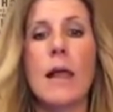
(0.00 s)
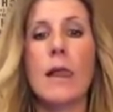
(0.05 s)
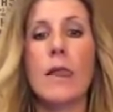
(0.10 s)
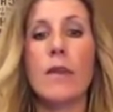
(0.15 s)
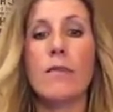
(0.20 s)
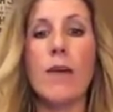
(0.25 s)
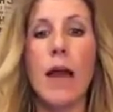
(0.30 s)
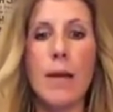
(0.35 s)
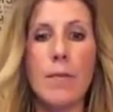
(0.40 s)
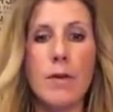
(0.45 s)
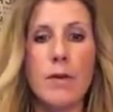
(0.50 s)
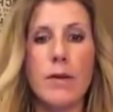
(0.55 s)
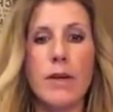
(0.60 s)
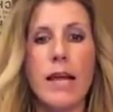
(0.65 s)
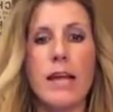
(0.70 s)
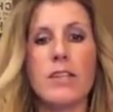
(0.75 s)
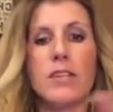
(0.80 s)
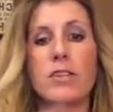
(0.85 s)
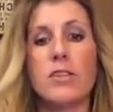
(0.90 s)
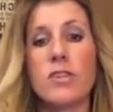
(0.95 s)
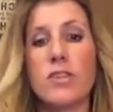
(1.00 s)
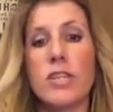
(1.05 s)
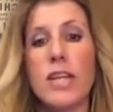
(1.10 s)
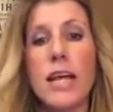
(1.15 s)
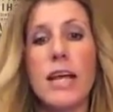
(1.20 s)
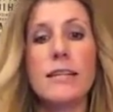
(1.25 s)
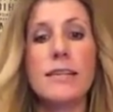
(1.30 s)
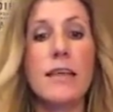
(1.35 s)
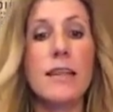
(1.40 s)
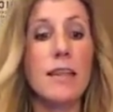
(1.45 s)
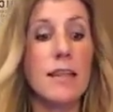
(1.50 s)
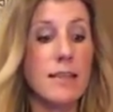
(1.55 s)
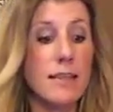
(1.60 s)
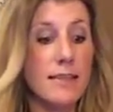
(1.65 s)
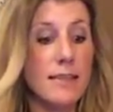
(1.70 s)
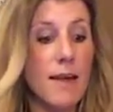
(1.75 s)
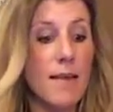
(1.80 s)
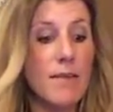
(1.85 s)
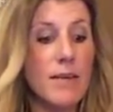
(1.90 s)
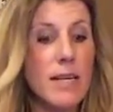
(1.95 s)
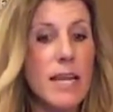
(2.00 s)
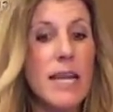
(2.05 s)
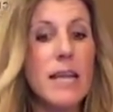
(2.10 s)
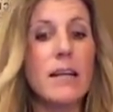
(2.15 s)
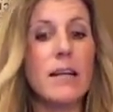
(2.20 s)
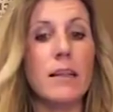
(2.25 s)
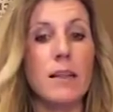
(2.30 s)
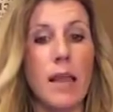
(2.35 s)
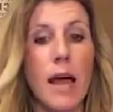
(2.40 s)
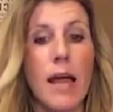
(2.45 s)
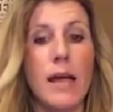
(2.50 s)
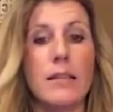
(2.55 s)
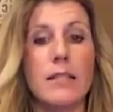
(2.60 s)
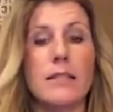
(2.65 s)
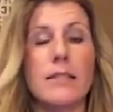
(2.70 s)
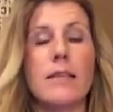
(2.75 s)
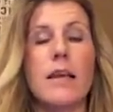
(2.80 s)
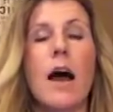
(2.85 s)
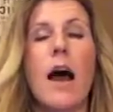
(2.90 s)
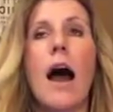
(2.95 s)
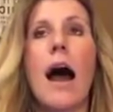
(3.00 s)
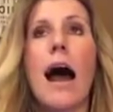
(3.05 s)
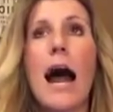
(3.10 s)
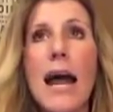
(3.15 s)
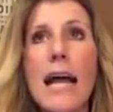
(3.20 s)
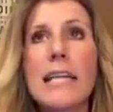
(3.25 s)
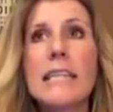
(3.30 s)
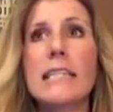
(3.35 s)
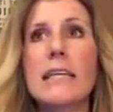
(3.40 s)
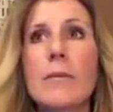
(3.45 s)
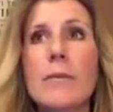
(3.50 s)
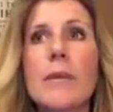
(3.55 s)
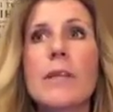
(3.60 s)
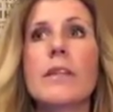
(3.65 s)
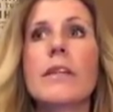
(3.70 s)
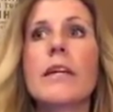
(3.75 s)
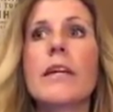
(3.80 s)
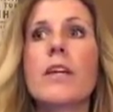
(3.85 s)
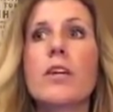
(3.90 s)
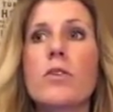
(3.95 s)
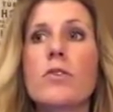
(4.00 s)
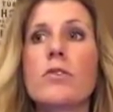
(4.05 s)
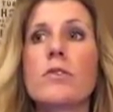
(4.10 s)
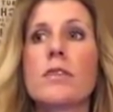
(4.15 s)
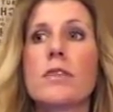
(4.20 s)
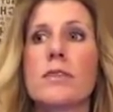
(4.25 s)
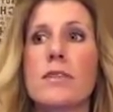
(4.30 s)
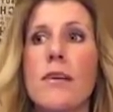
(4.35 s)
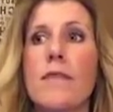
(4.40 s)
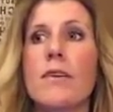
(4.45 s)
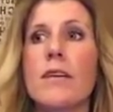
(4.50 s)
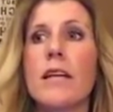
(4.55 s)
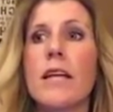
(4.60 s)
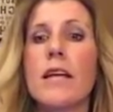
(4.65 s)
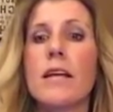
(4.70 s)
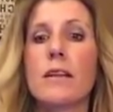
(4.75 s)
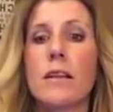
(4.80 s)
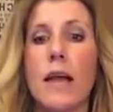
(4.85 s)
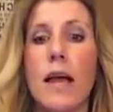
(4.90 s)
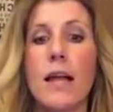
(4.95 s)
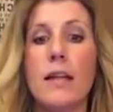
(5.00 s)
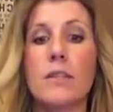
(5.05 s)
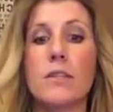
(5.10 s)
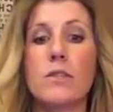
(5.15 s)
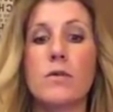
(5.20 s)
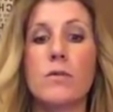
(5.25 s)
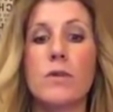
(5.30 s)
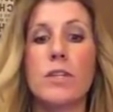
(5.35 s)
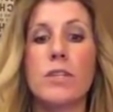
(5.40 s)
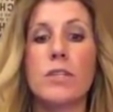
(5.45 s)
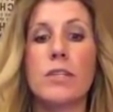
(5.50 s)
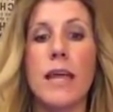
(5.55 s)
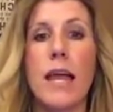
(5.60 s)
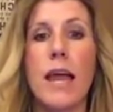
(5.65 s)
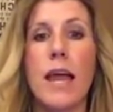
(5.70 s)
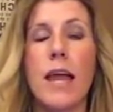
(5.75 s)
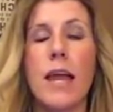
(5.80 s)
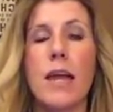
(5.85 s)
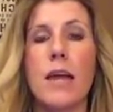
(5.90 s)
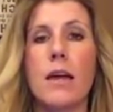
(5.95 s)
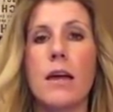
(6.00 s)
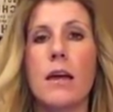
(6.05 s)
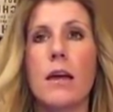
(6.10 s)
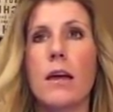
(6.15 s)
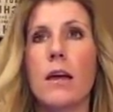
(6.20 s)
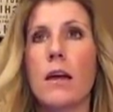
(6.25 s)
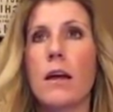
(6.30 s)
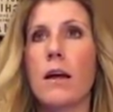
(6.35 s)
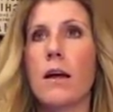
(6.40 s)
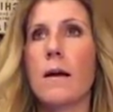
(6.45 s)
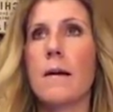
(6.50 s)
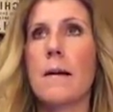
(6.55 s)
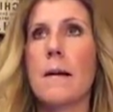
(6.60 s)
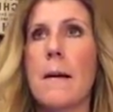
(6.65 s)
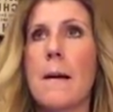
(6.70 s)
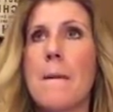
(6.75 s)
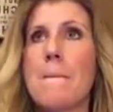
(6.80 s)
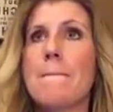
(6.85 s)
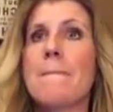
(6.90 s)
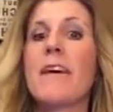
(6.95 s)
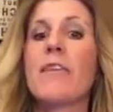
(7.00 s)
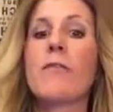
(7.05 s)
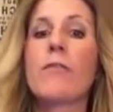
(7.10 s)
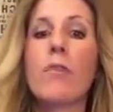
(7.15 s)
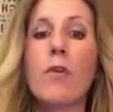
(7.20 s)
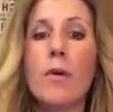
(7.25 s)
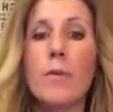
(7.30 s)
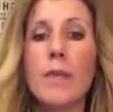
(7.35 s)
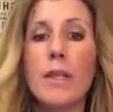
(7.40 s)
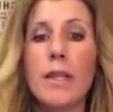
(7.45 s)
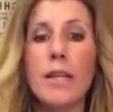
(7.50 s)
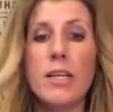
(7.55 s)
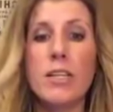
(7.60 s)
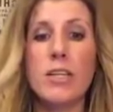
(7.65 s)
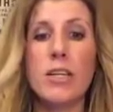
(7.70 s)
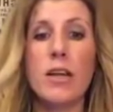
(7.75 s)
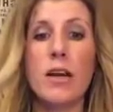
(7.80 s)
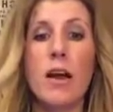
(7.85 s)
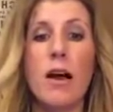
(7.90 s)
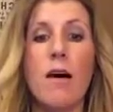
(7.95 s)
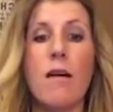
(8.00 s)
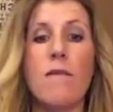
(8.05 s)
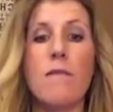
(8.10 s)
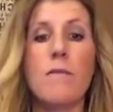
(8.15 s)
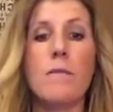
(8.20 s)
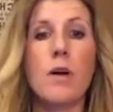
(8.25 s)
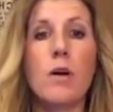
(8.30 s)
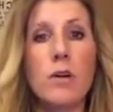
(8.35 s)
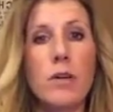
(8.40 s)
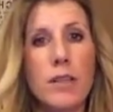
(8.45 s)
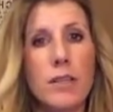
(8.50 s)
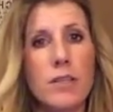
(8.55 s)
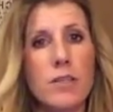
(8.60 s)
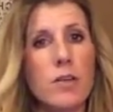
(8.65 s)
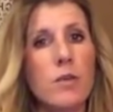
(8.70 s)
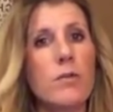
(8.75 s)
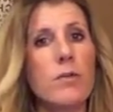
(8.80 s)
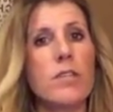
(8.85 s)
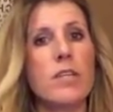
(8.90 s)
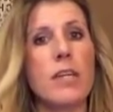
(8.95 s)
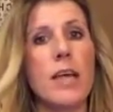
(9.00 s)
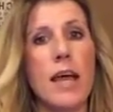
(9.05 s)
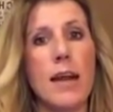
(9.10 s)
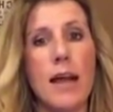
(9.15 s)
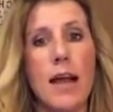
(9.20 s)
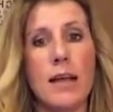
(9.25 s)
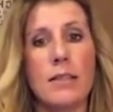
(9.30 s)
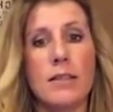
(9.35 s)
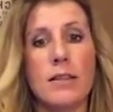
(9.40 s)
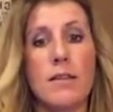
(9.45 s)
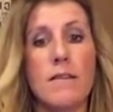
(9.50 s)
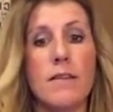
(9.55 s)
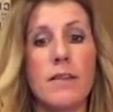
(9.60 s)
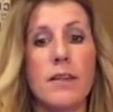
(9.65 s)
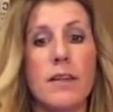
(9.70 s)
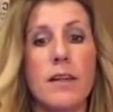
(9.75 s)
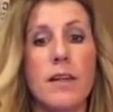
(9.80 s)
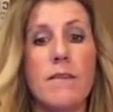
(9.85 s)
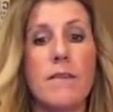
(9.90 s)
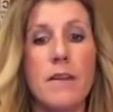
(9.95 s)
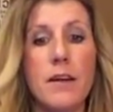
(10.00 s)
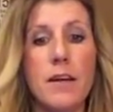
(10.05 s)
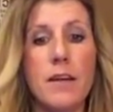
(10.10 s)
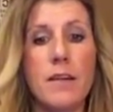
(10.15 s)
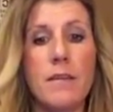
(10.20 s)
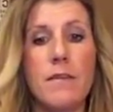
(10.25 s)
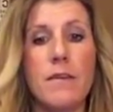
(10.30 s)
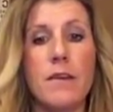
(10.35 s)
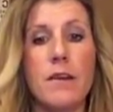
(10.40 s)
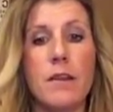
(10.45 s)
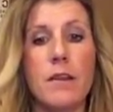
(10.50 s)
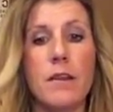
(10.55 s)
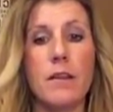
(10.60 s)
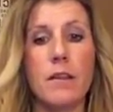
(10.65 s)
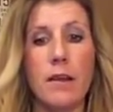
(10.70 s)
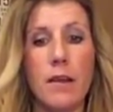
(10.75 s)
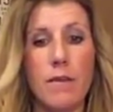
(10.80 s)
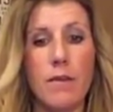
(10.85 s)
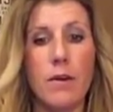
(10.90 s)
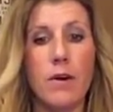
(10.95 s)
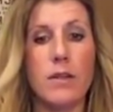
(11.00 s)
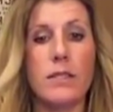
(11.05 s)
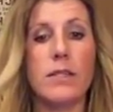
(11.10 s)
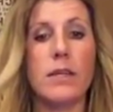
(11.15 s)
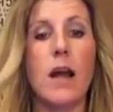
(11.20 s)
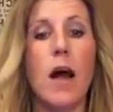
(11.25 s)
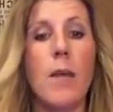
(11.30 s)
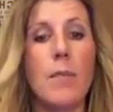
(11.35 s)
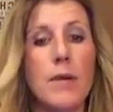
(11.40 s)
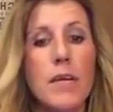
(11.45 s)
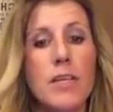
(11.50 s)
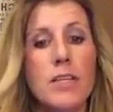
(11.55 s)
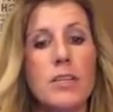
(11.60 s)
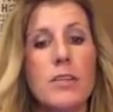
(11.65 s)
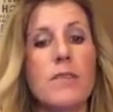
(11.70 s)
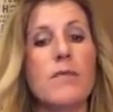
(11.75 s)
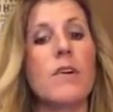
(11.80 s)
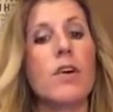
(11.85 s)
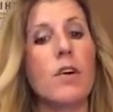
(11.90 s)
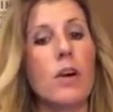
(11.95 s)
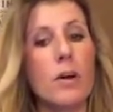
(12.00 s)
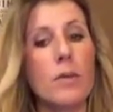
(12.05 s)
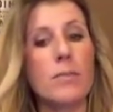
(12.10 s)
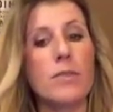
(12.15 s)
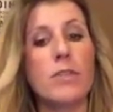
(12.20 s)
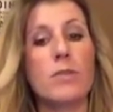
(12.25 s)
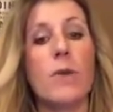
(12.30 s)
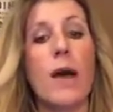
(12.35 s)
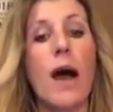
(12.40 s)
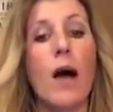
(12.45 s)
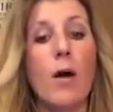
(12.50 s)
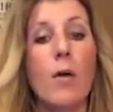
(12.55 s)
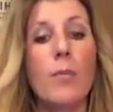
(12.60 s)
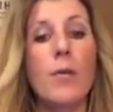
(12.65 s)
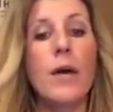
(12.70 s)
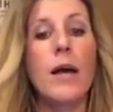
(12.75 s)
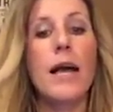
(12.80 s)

The fiber, you can add to your shakes. And then the 7-day cleanse, I typically use the 7-day cleanse, which is a formulation of milk thistle, which again has an affinity for the liver. It's a combination of herbs to help